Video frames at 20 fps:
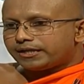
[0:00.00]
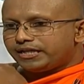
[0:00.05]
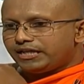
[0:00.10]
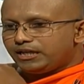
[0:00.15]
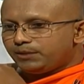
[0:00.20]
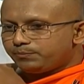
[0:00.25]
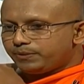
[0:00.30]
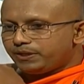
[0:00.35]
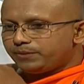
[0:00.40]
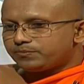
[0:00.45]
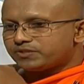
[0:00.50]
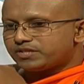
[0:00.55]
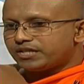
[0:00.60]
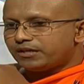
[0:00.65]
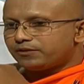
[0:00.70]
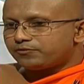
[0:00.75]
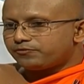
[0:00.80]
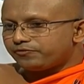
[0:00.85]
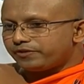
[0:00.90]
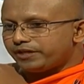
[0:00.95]
keep
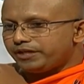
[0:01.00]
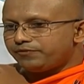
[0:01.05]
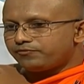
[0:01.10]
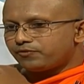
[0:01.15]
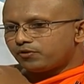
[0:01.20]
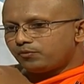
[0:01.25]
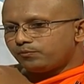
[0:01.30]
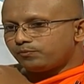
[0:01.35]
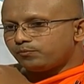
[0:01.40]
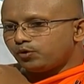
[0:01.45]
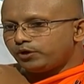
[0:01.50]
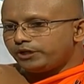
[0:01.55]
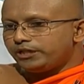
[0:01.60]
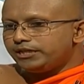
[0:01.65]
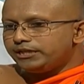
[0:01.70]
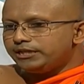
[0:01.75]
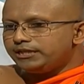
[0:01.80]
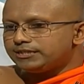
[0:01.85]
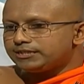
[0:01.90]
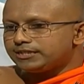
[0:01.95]
himself free from
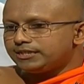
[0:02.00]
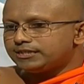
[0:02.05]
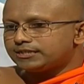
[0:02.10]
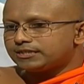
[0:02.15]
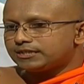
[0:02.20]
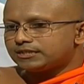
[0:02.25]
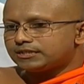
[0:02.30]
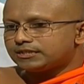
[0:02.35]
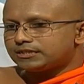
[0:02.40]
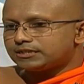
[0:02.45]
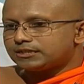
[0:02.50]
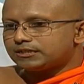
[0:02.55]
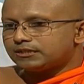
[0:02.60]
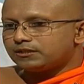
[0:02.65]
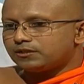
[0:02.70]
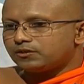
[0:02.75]
bodily diseases